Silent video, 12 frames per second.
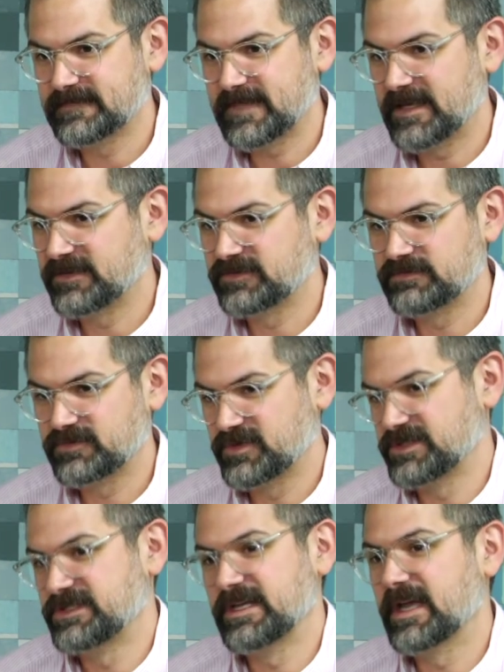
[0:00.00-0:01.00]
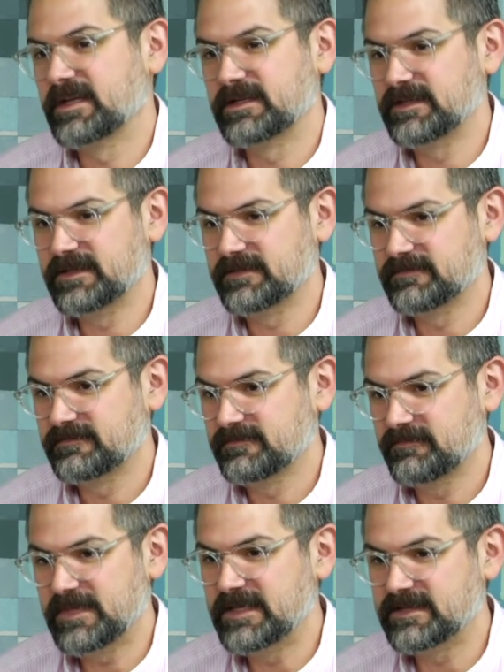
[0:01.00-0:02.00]
and Christianity
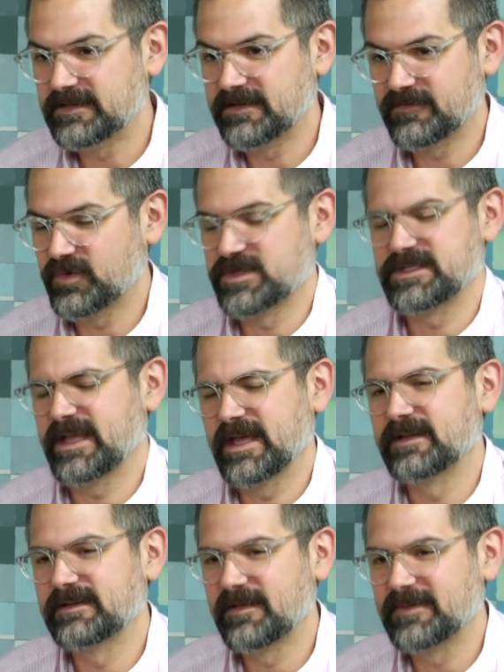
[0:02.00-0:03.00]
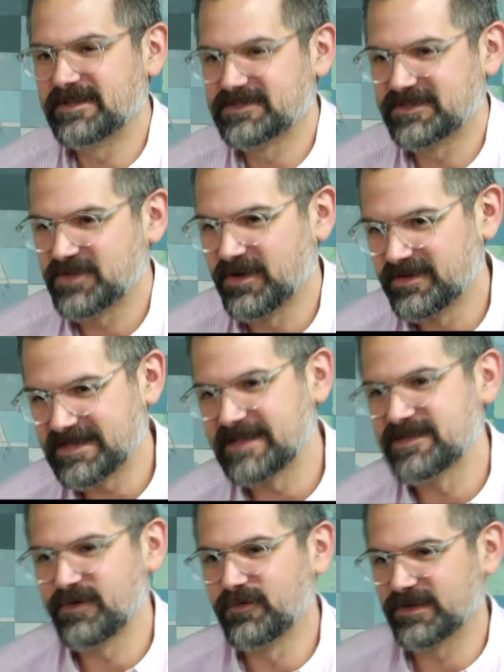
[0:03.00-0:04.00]
meet? And of course they can. I mean, there's
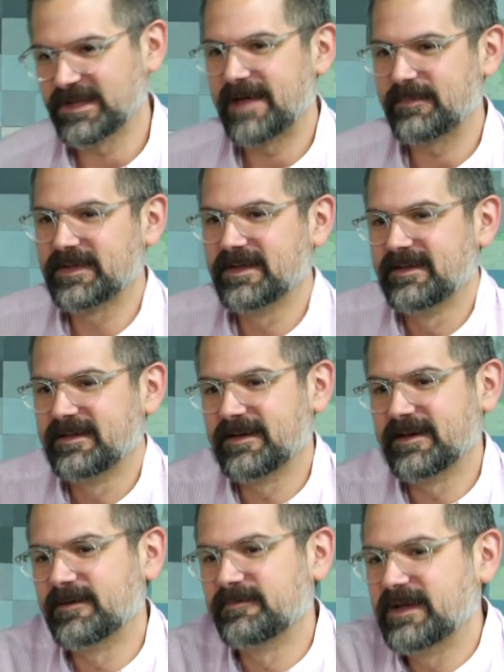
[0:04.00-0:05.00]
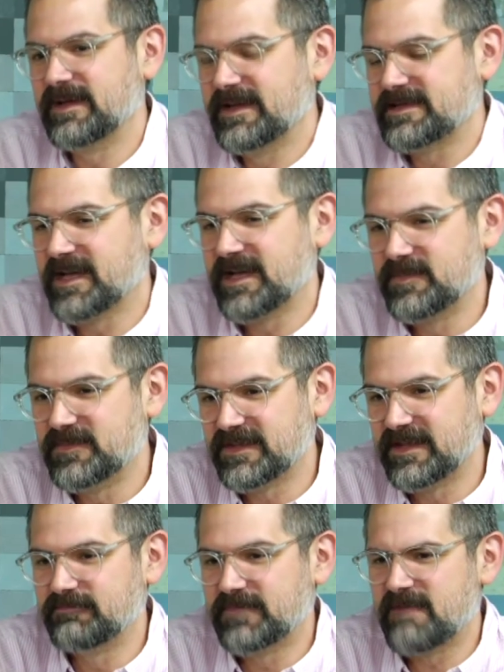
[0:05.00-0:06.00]
lots of overlap at times,
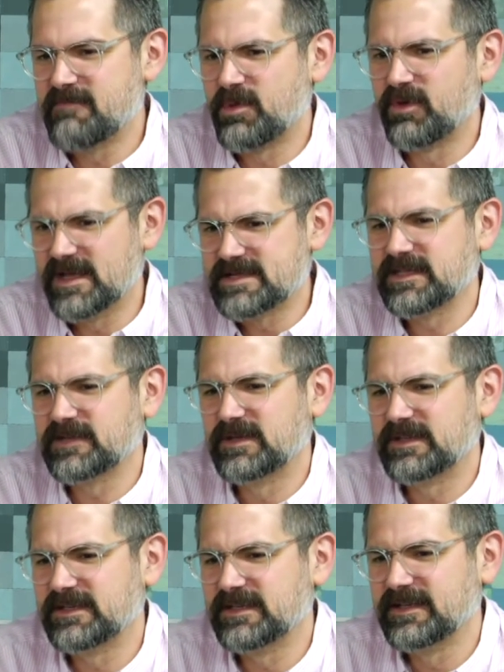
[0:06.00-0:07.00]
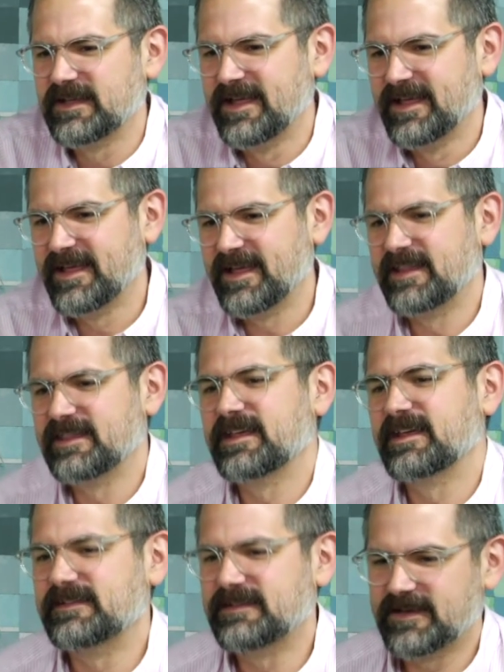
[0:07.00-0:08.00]
but I remember wrestling with it, and
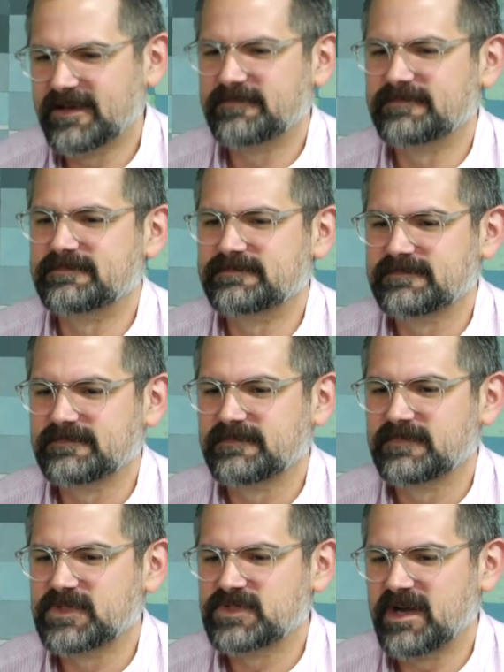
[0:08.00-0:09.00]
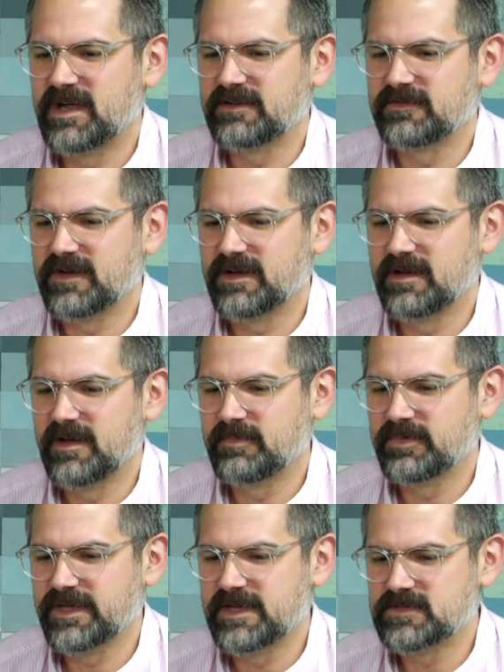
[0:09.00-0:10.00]
then trying to find a
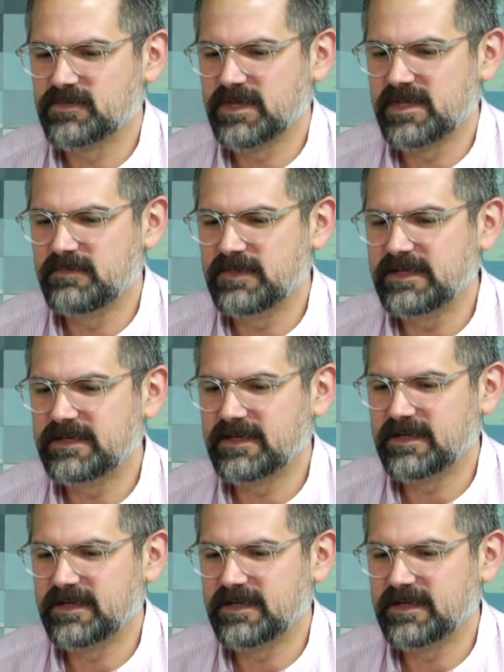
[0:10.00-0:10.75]
place where they meet,